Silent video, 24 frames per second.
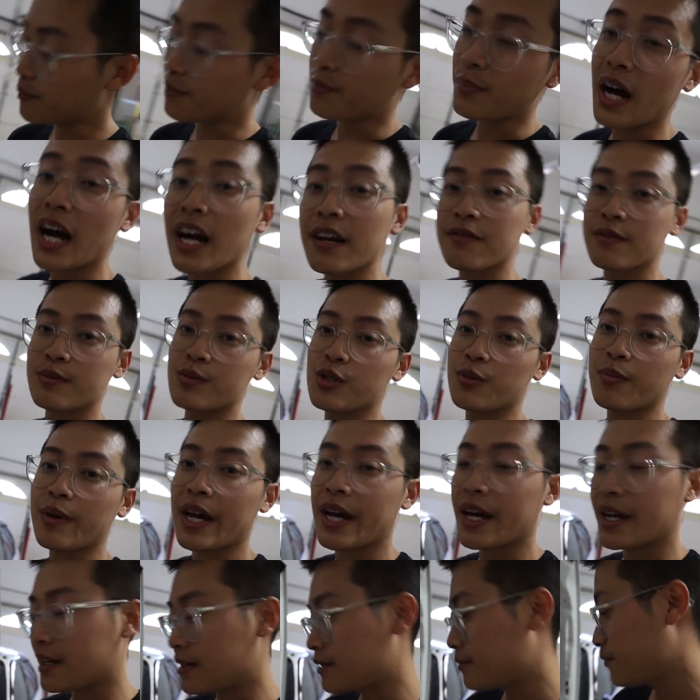buy from
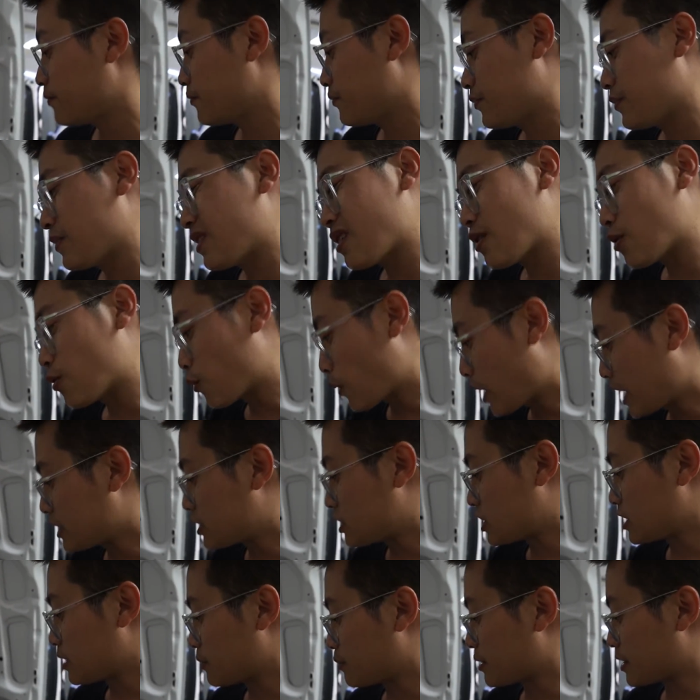Japan, way
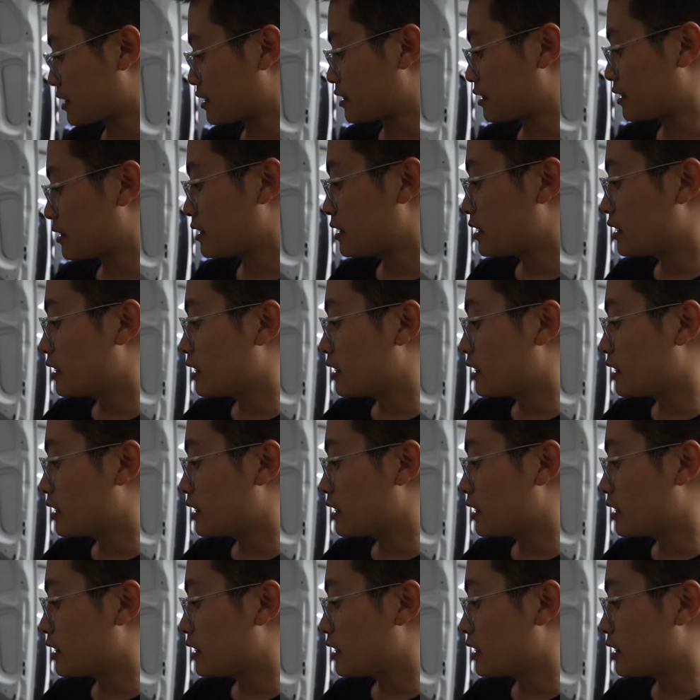cheaper.